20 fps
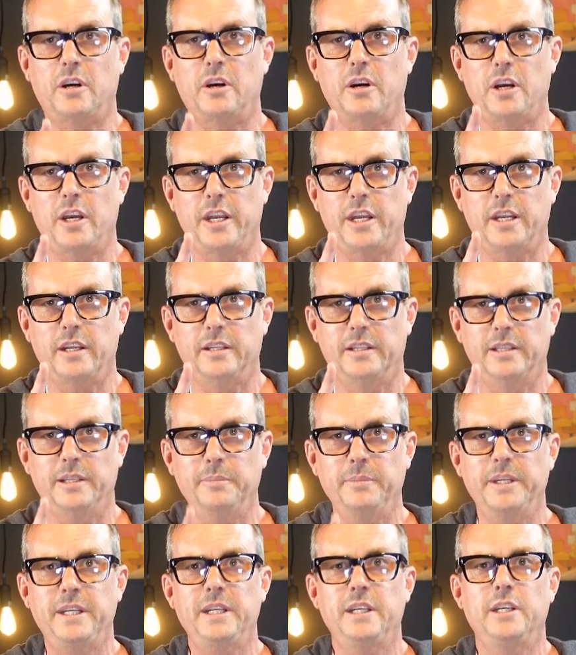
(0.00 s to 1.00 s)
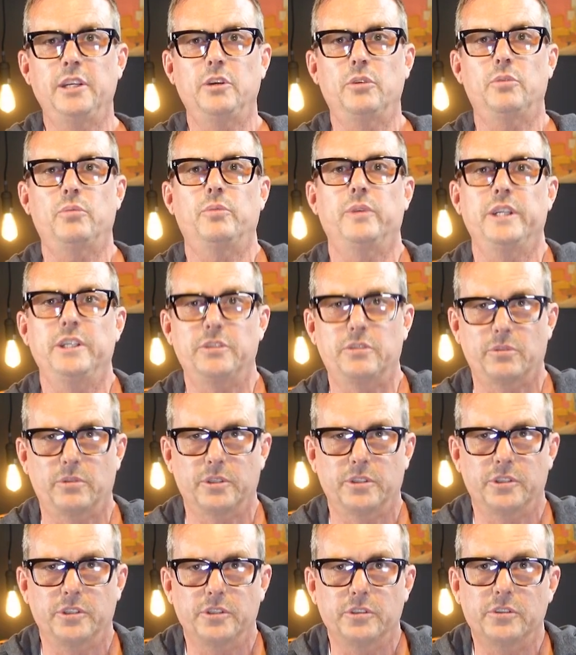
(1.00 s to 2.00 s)
on limiting your
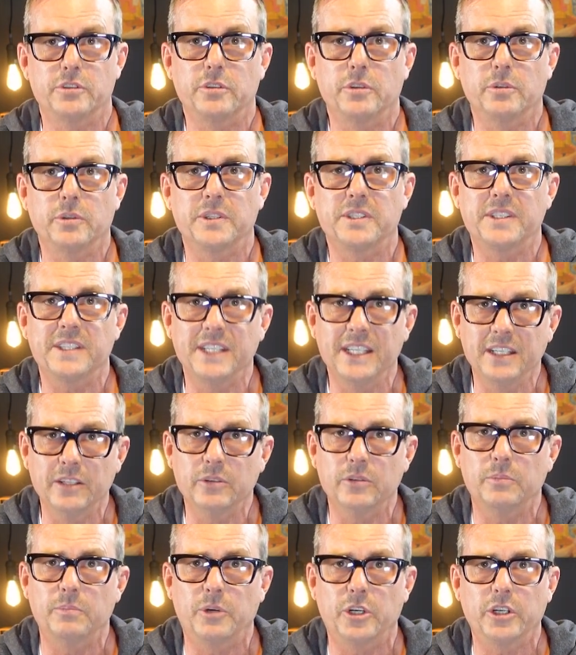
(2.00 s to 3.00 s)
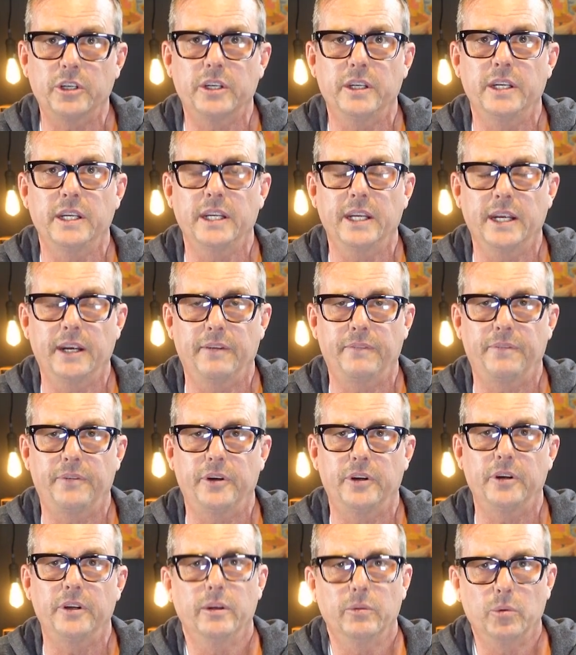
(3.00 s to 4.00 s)
resources to a single marketing
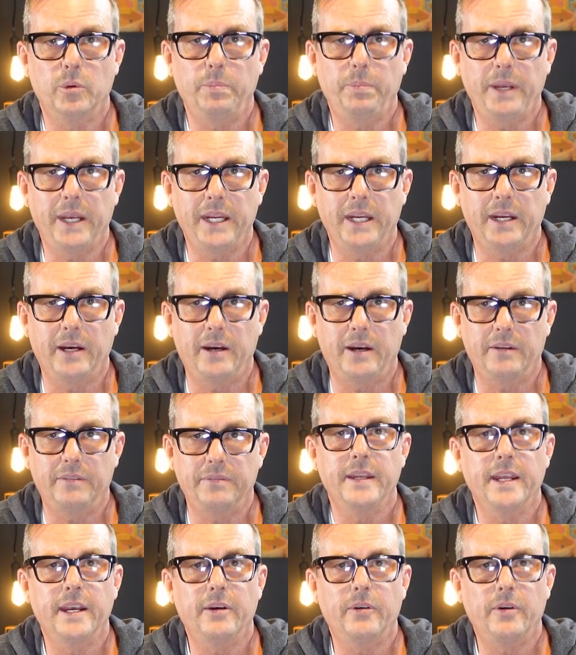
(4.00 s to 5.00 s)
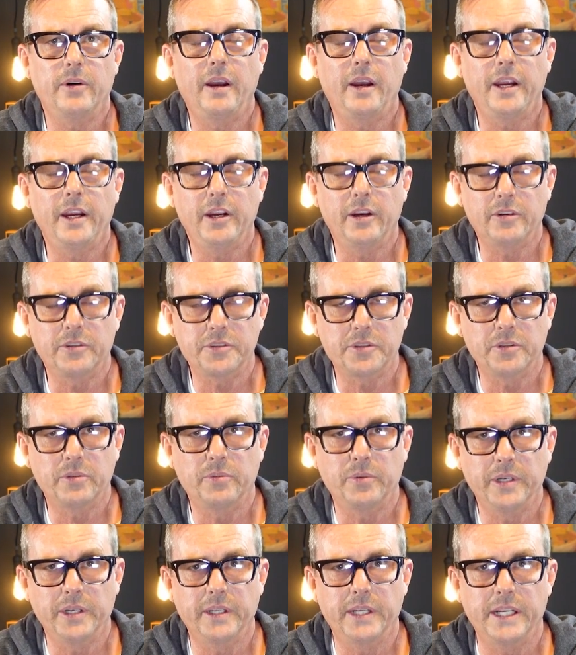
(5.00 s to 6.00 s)
effort, it will pay off. Now, I also
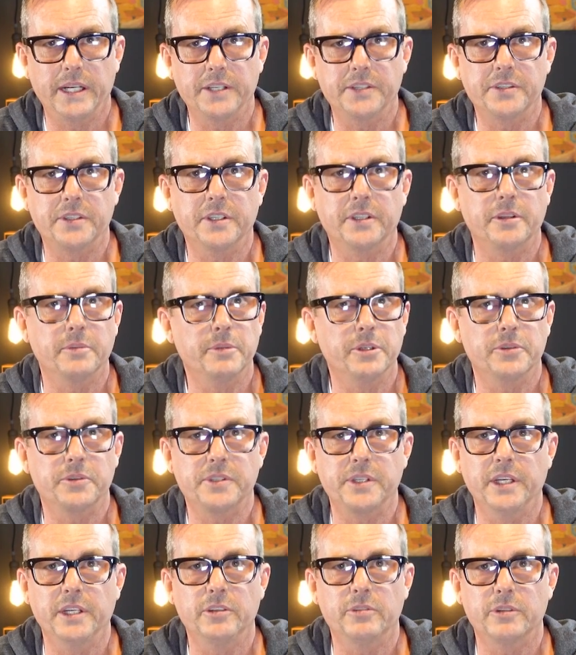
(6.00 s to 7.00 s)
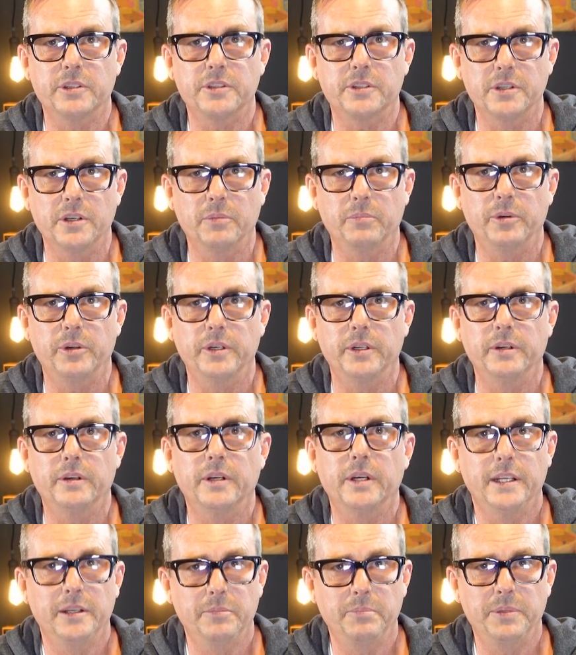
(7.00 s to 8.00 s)
realize that the most dangerous number
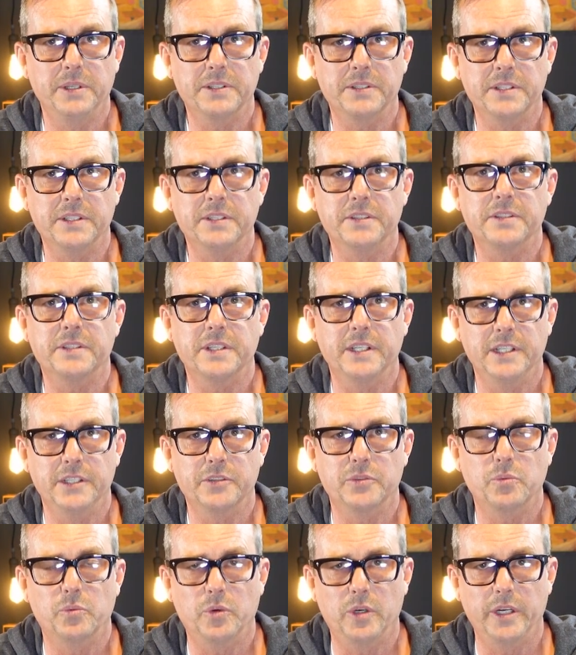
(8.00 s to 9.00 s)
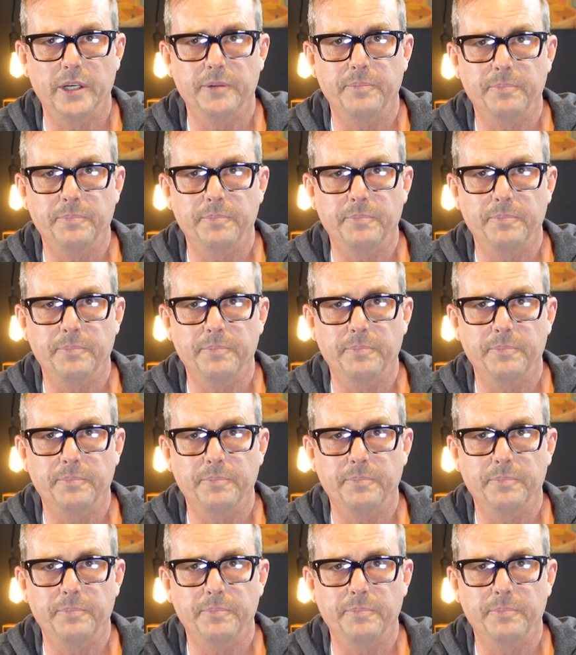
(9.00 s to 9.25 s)
in business is one.